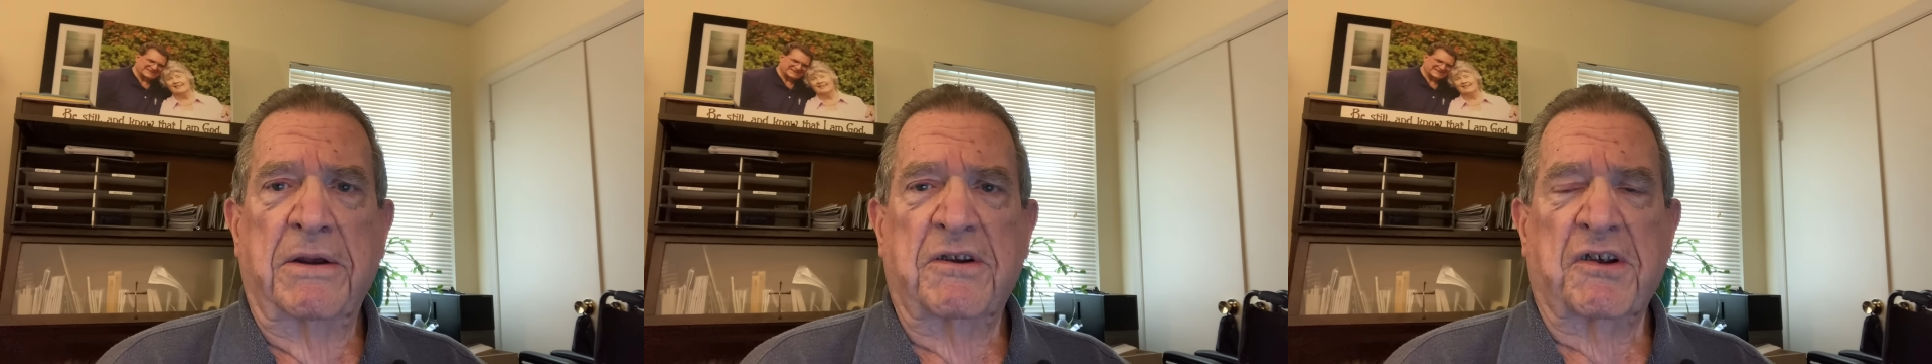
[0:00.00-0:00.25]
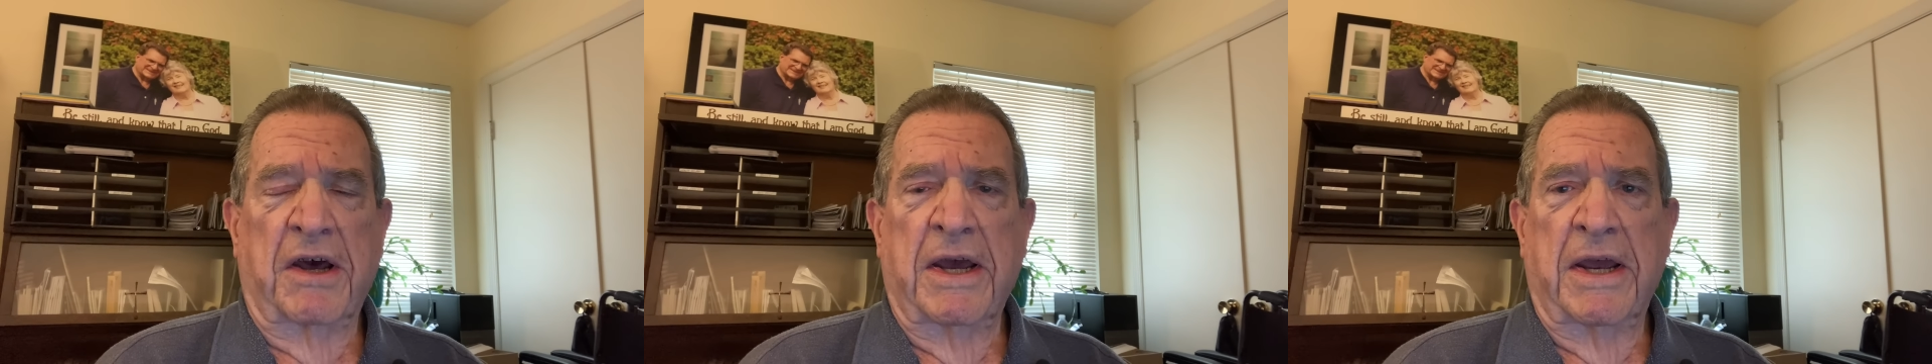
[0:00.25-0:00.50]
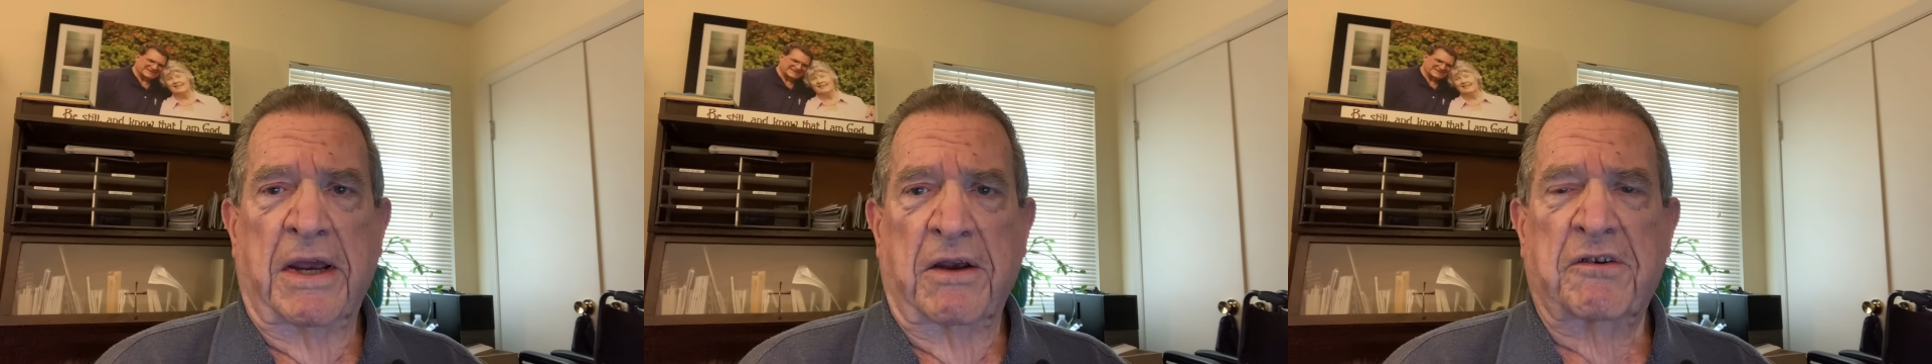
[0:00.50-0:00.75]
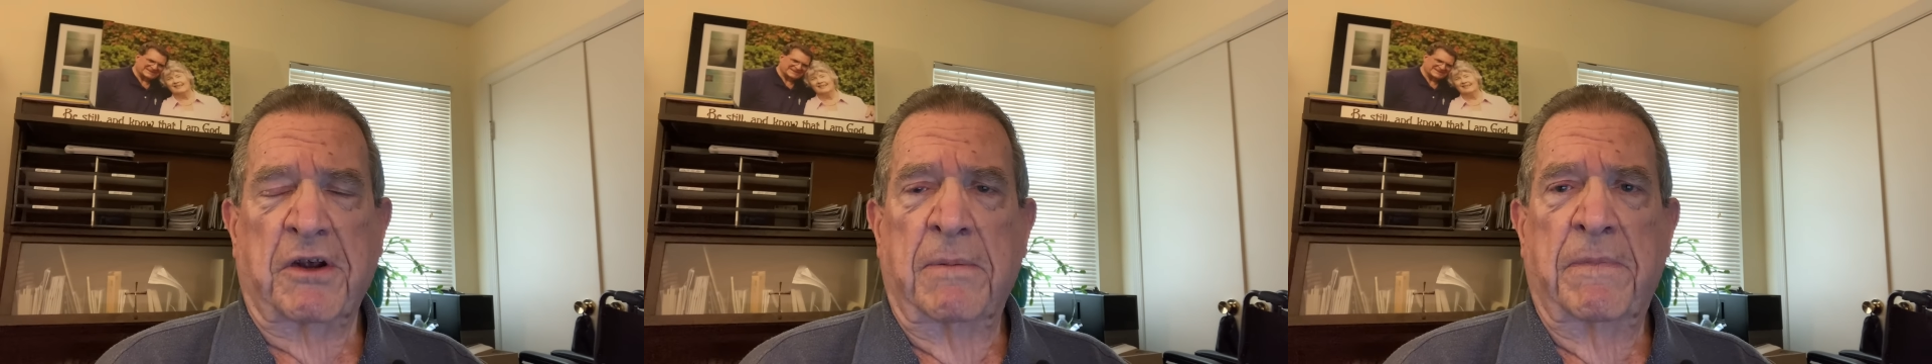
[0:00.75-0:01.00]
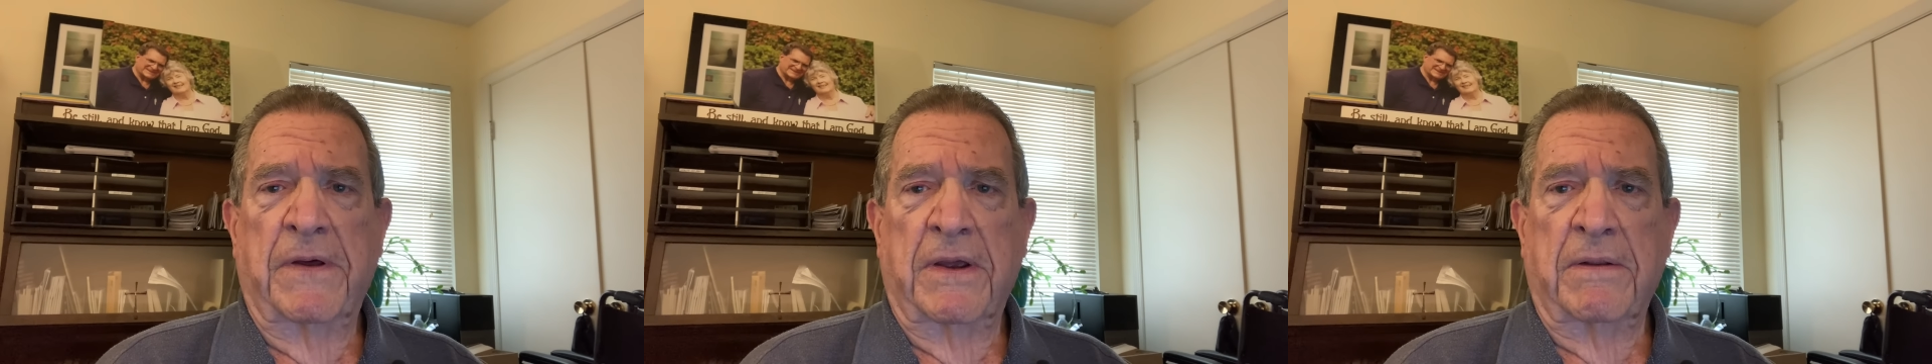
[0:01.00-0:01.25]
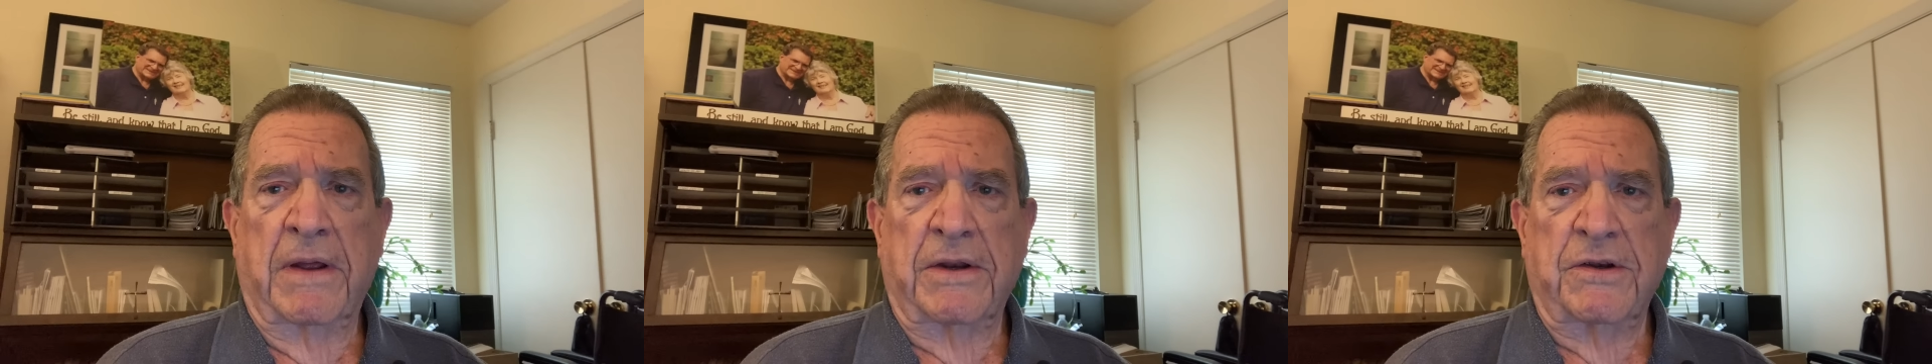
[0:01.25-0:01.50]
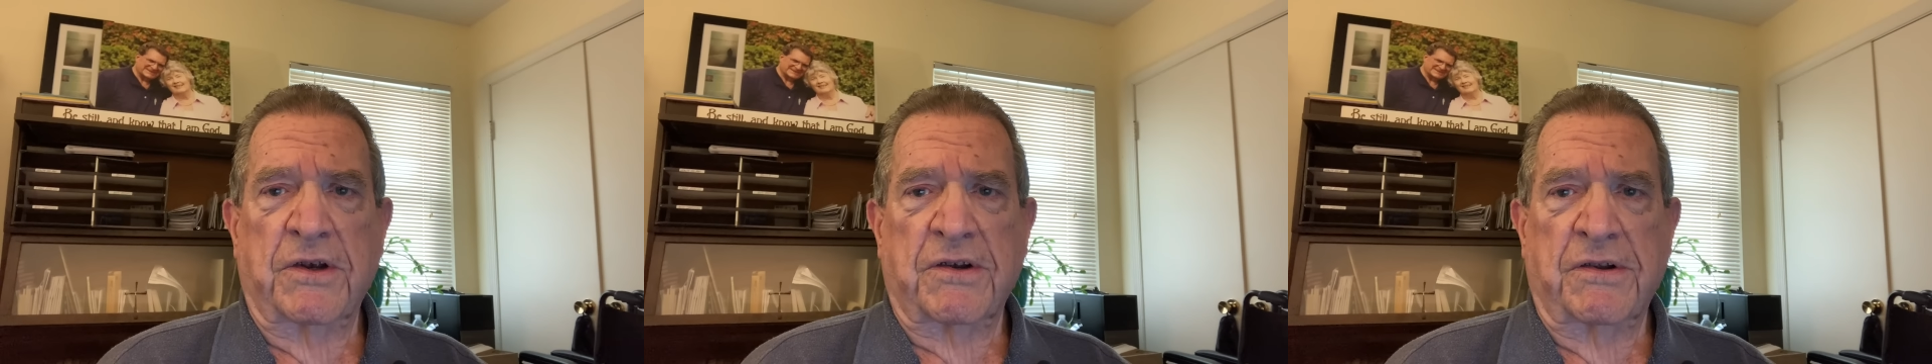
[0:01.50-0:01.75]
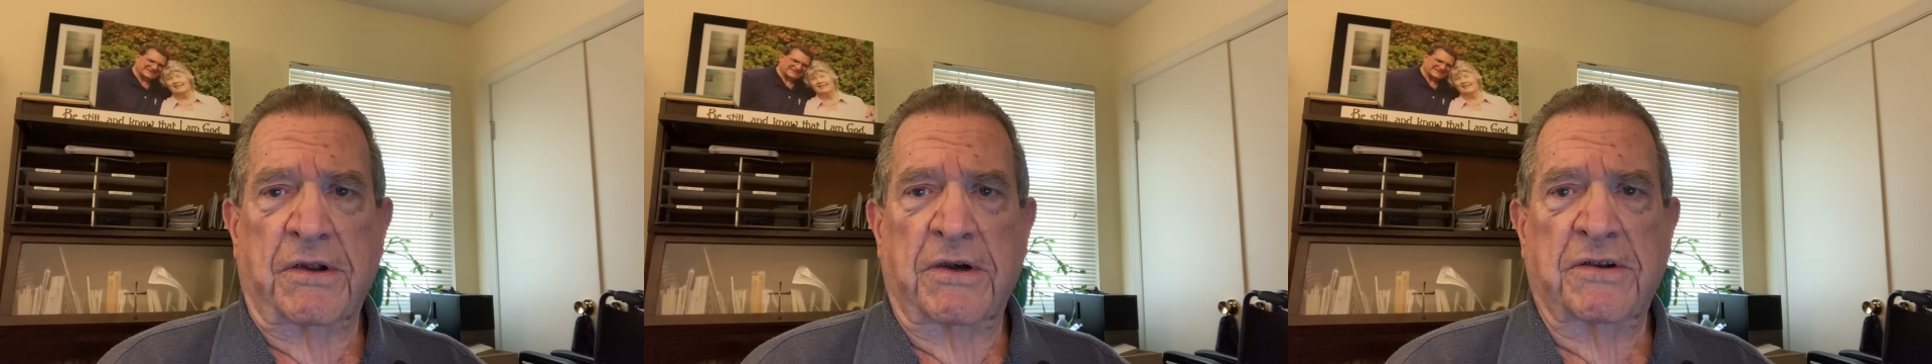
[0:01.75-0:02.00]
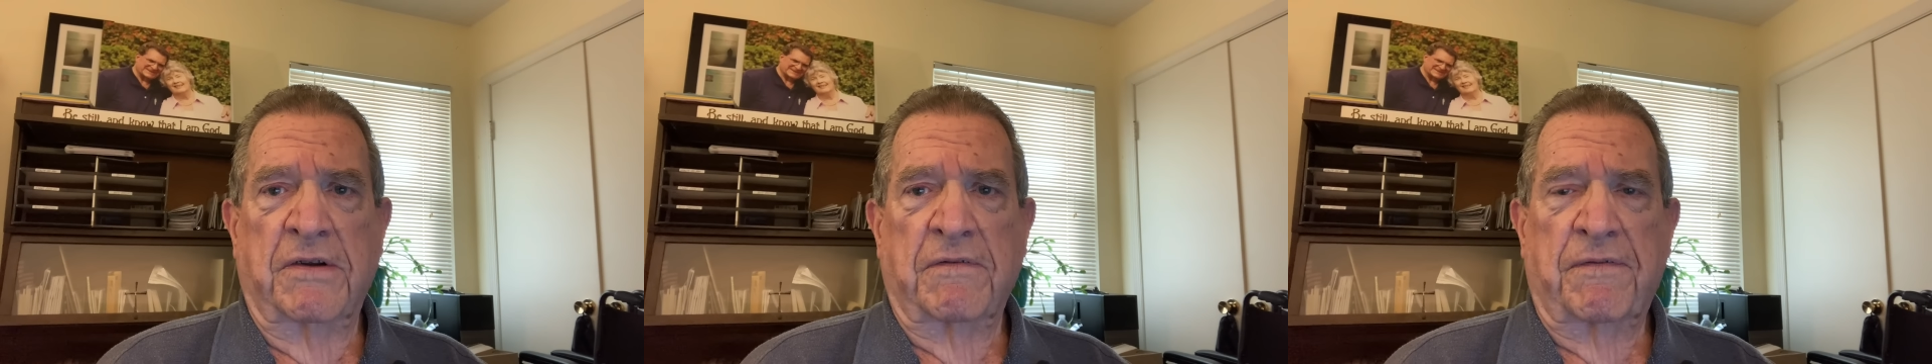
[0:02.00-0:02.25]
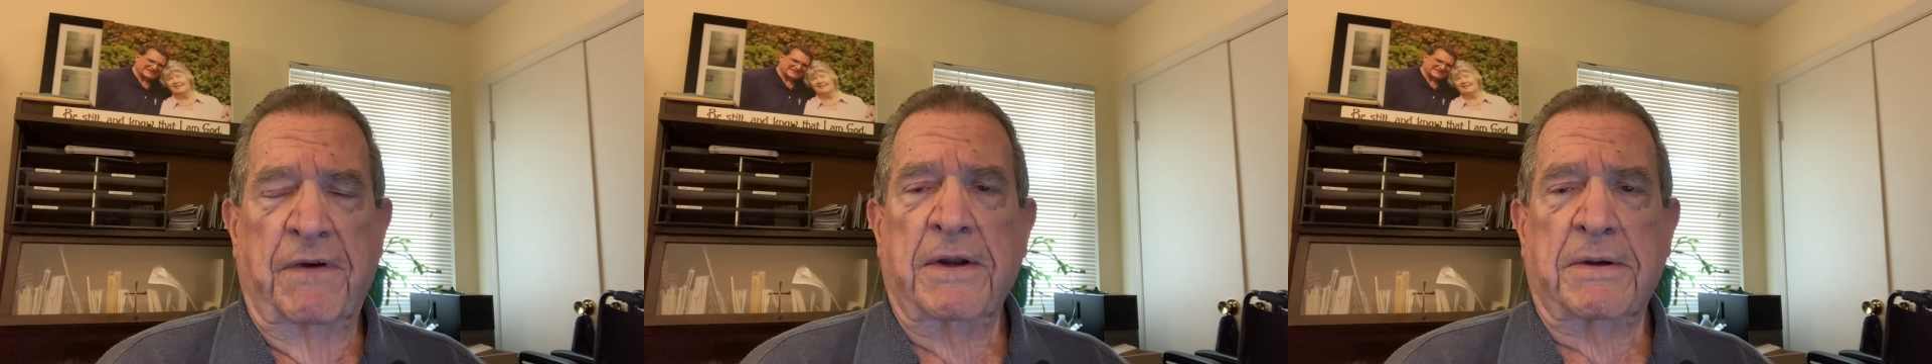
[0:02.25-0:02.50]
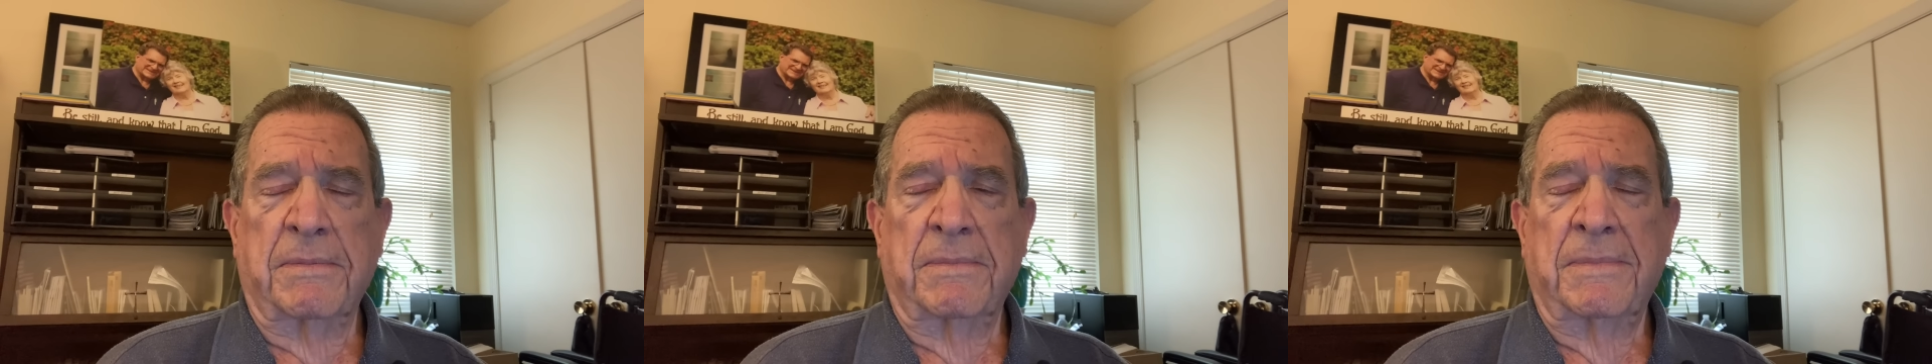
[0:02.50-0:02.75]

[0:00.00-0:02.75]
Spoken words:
saying something that just doesn't fit,